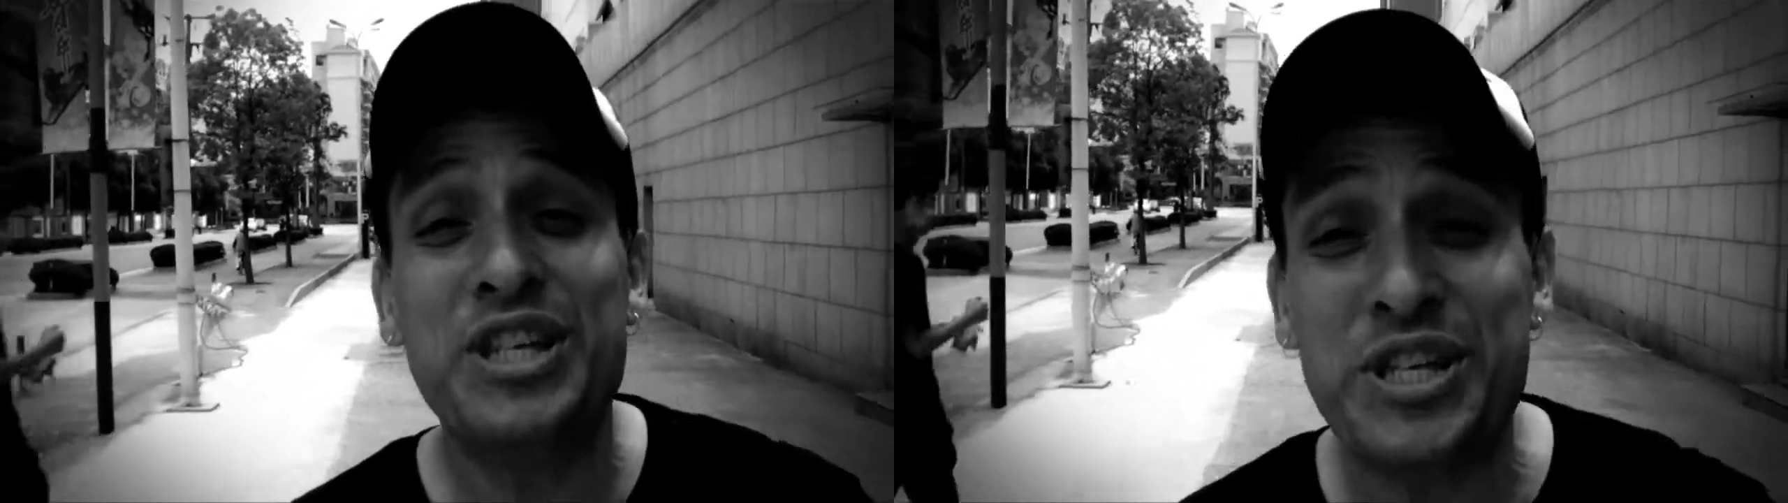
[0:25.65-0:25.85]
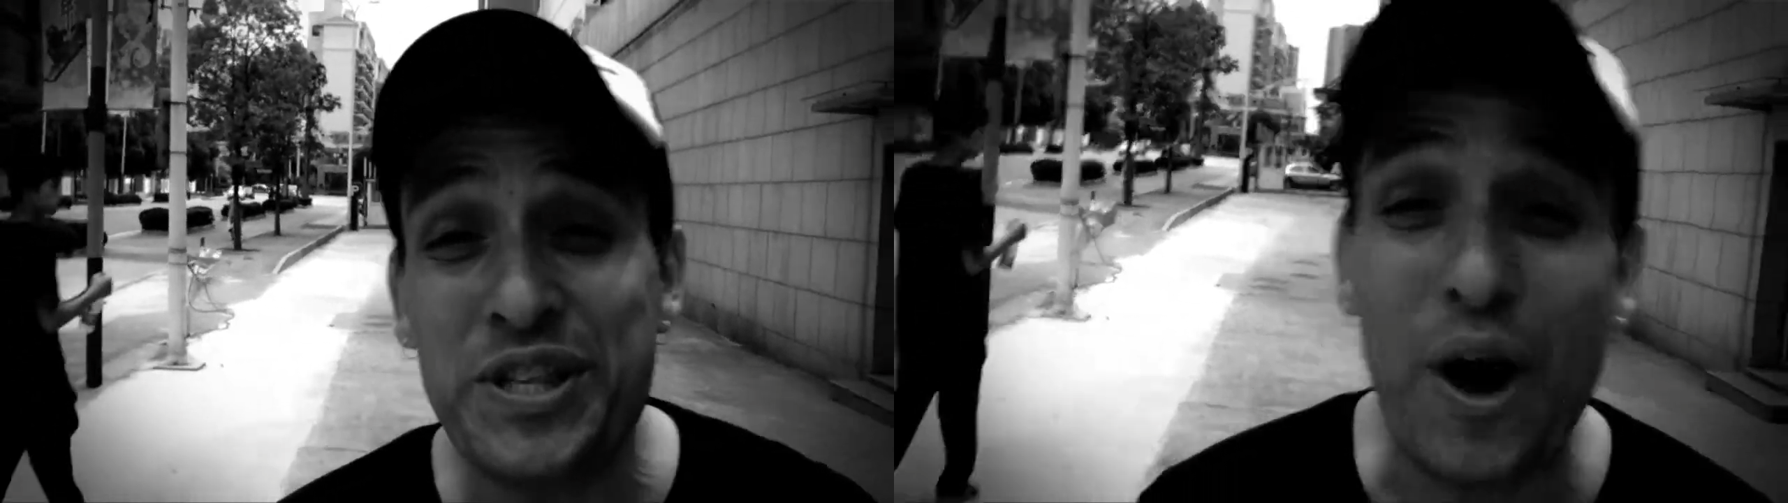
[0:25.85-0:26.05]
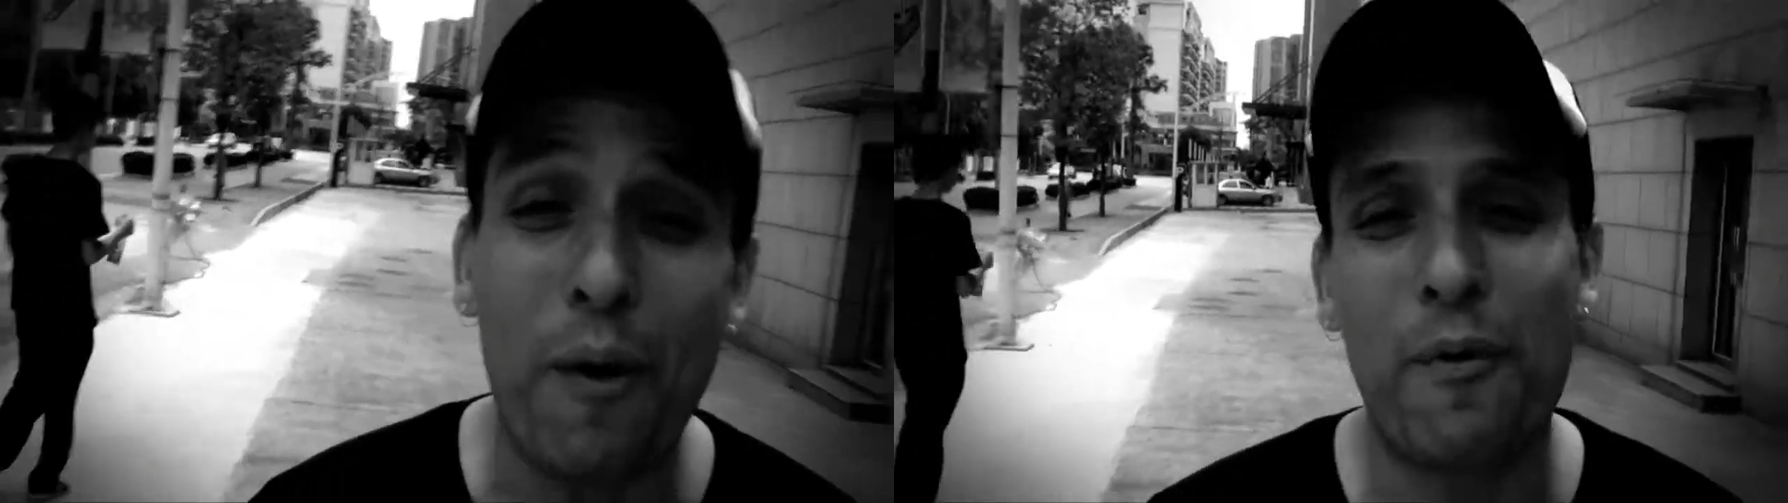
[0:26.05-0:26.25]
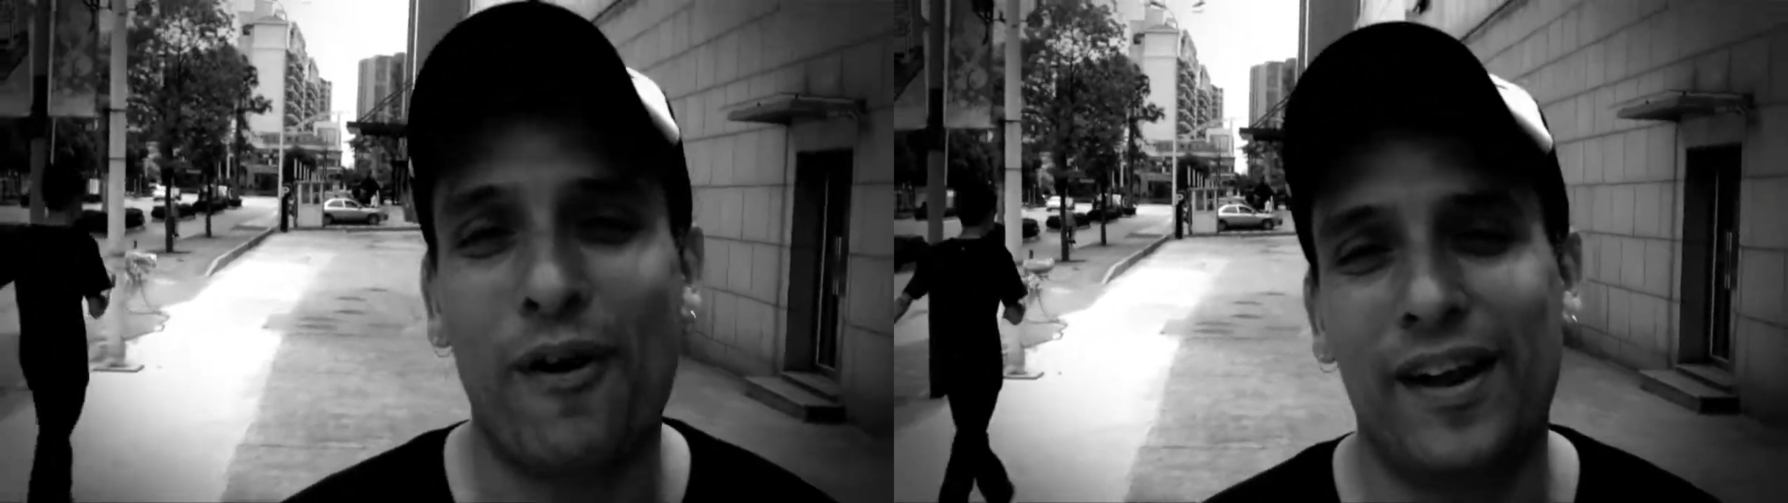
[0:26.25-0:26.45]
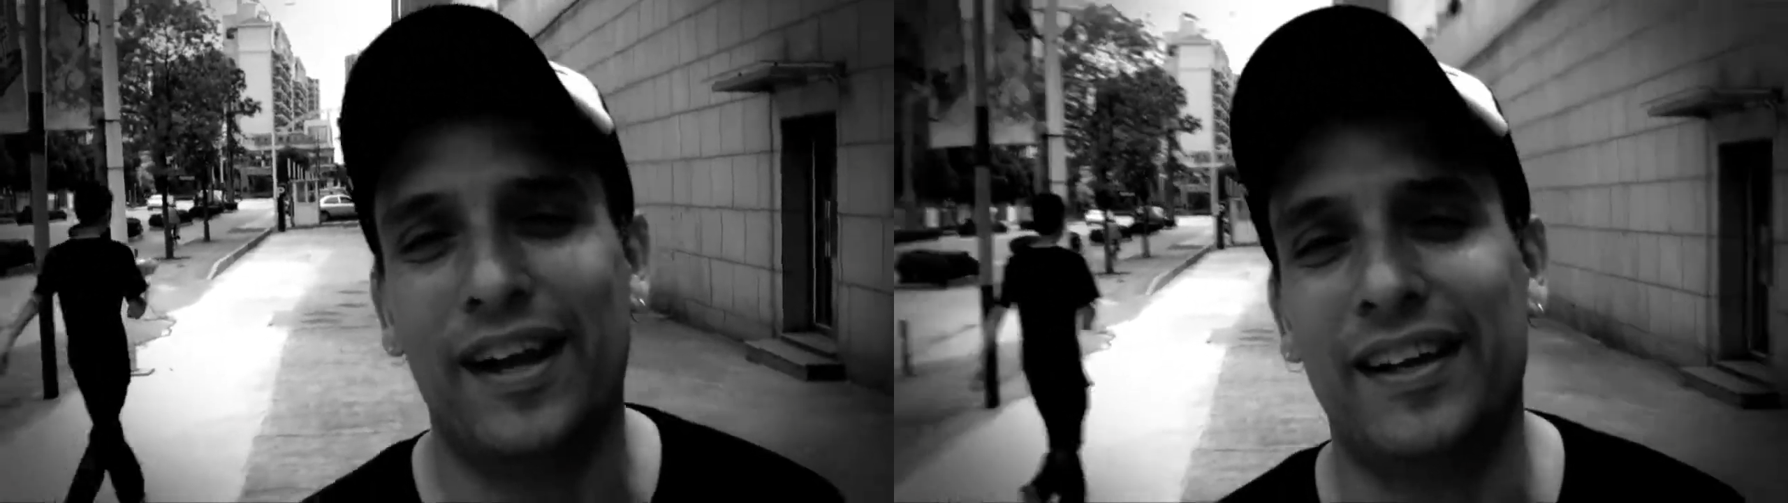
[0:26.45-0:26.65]

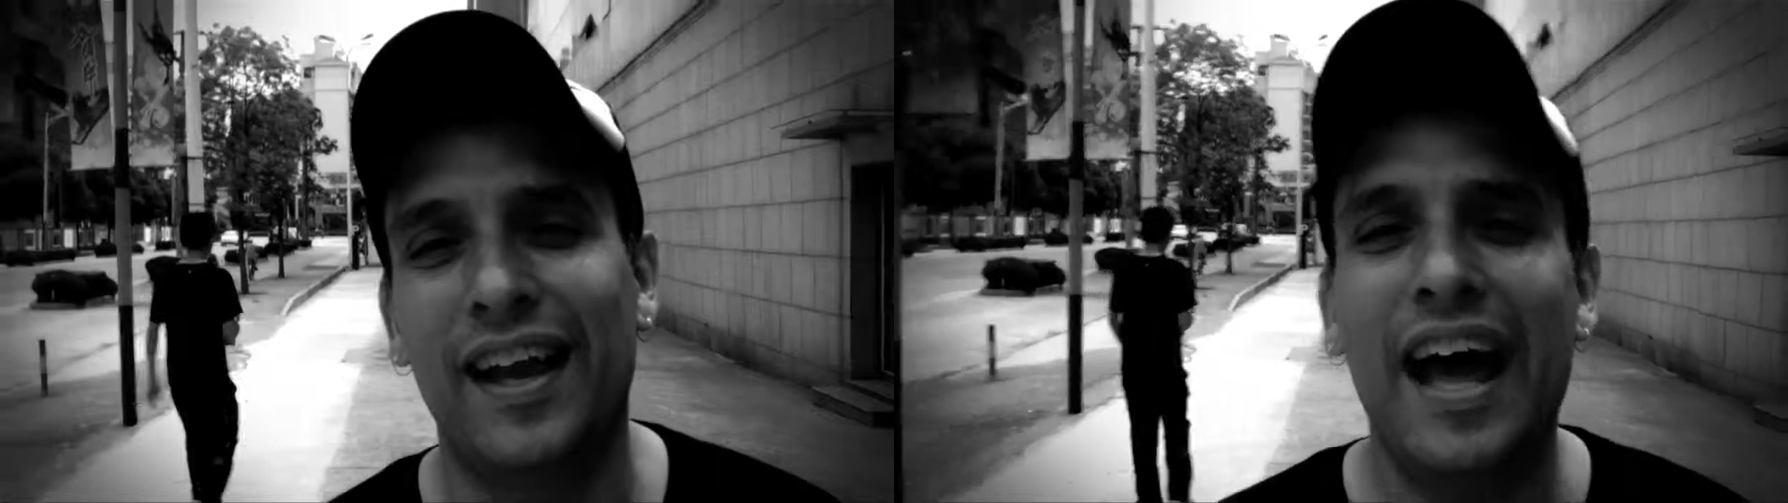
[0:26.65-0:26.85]
snowboarding.